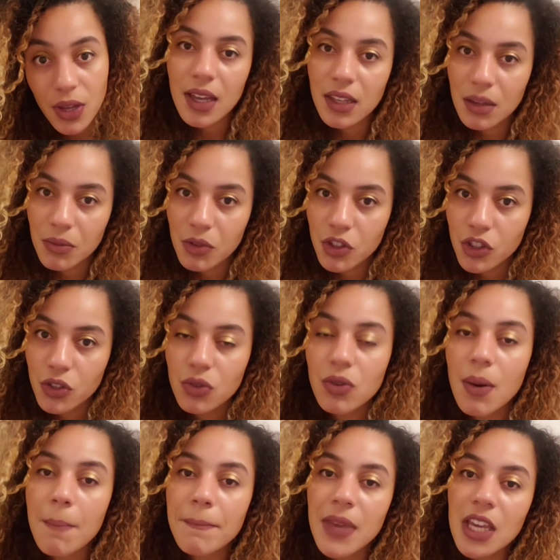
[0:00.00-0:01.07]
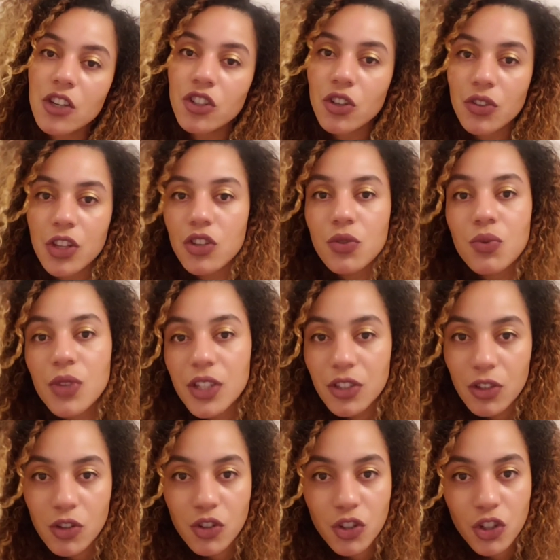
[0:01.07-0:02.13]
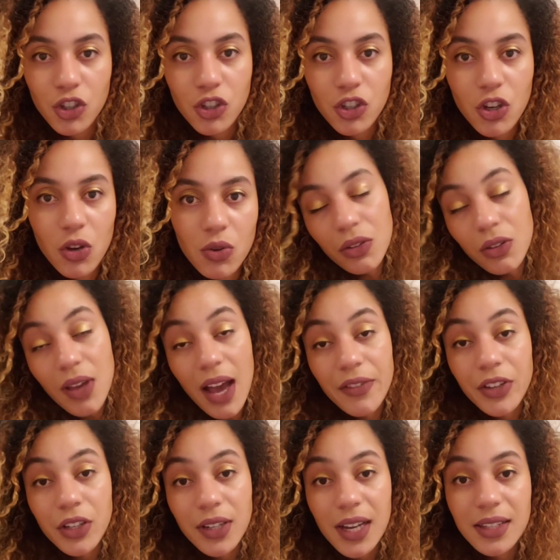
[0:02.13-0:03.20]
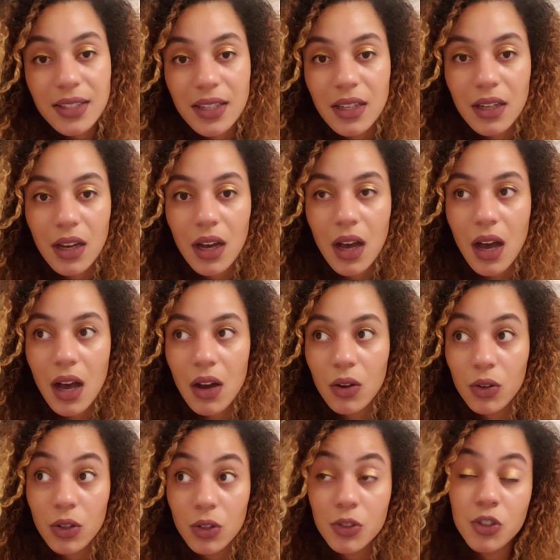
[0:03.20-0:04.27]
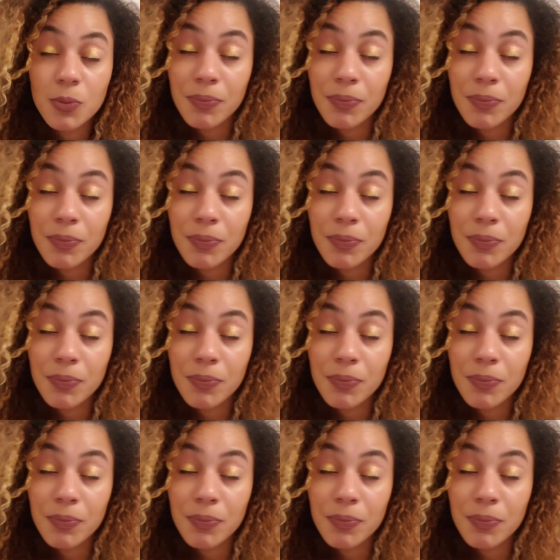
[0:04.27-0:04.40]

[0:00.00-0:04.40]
And number 2, make sure that you research the show so you have a good idea or a